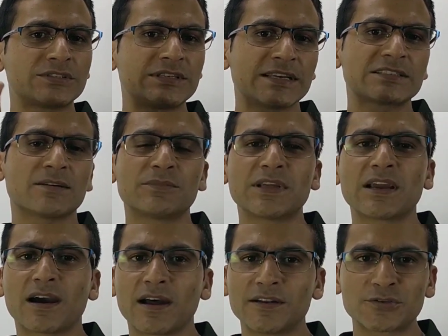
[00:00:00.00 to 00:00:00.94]
say
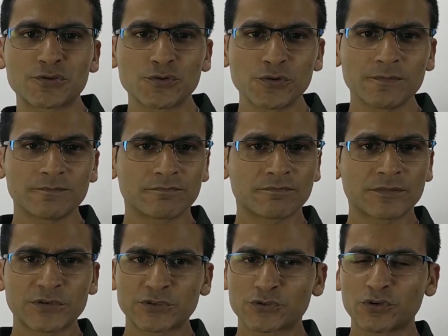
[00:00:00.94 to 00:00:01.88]
something untrue,
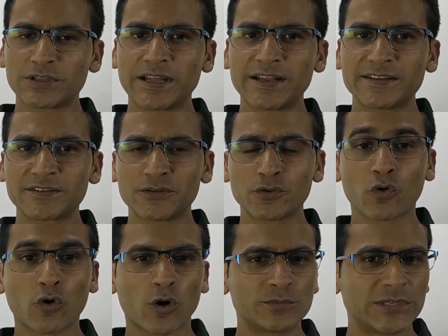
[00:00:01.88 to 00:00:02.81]
so there is
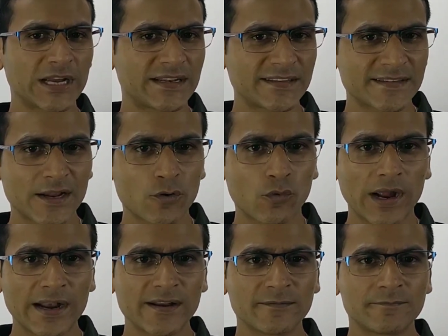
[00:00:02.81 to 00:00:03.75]
no object is
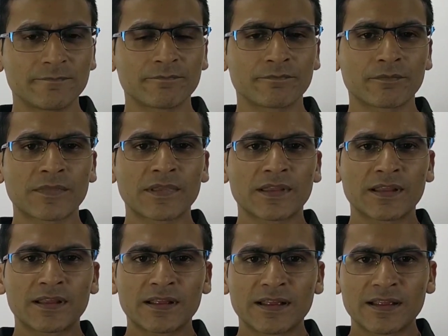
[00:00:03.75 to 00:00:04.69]
required.
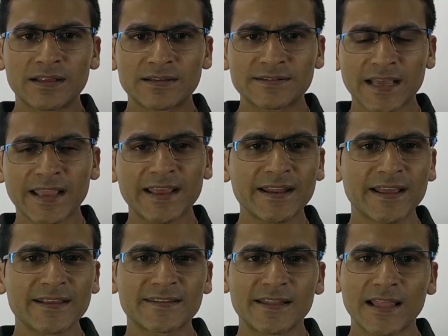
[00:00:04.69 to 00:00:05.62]
Second
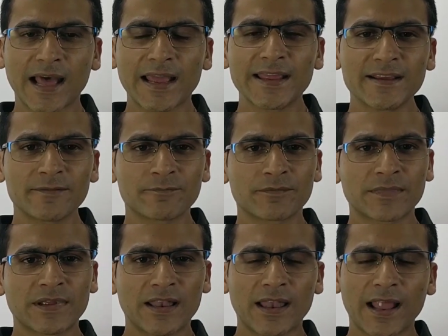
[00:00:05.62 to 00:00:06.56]
is lie.
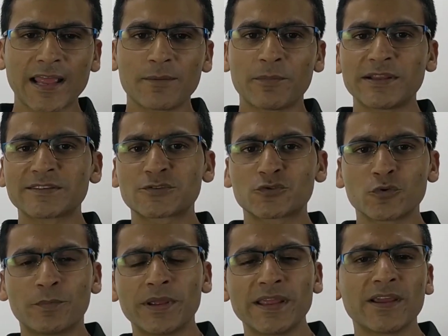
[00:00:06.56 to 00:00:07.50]
Lie means
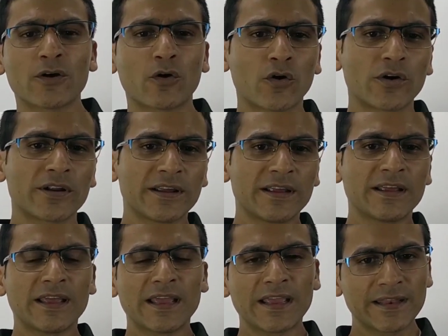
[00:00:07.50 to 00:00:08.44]
to be or
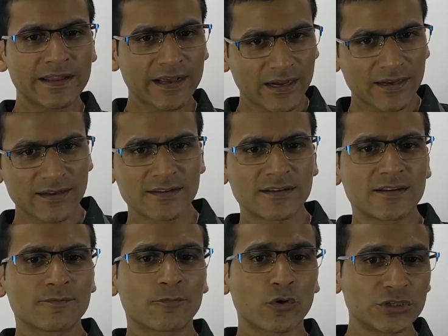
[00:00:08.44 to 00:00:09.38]
in a
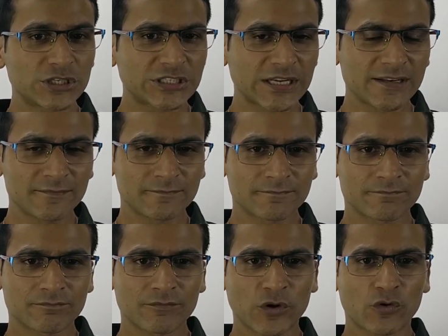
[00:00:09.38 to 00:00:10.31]
position
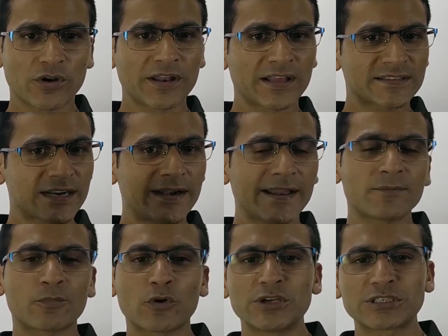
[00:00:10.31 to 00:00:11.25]
or in a
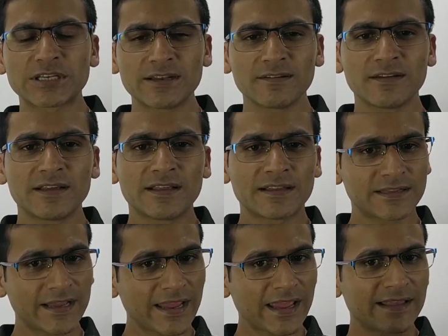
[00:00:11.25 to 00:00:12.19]
certain position,
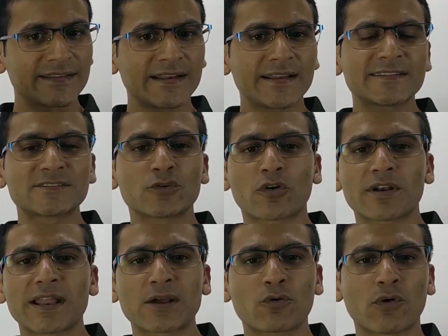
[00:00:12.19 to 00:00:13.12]
the agent is
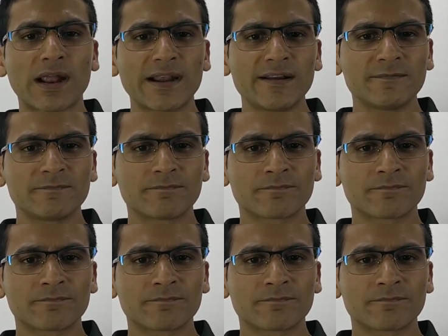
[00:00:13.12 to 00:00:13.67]
not required.